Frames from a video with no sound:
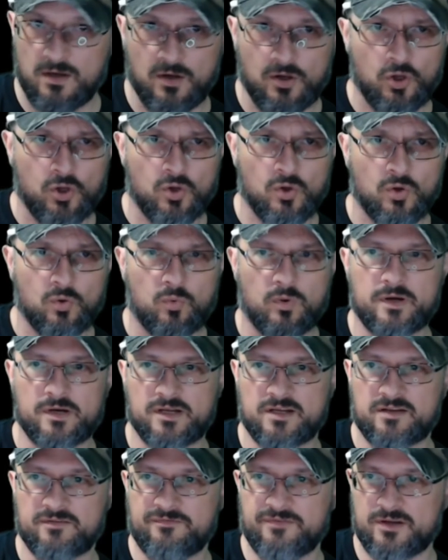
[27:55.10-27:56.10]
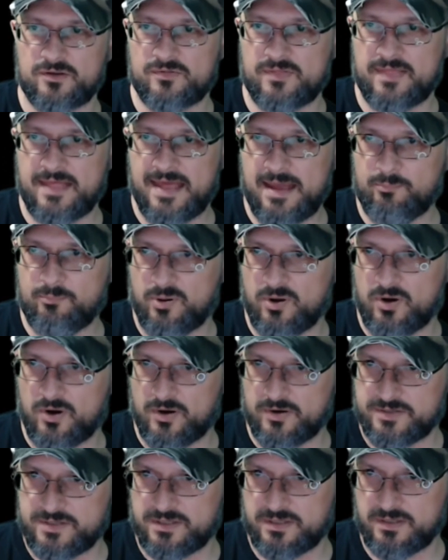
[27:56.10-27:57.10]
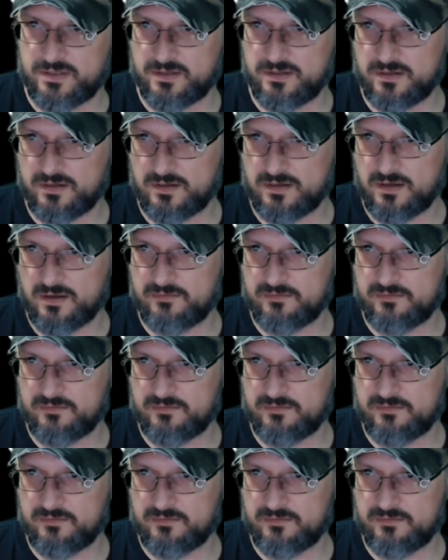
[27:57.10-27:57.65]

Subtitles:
We're going to configure that part of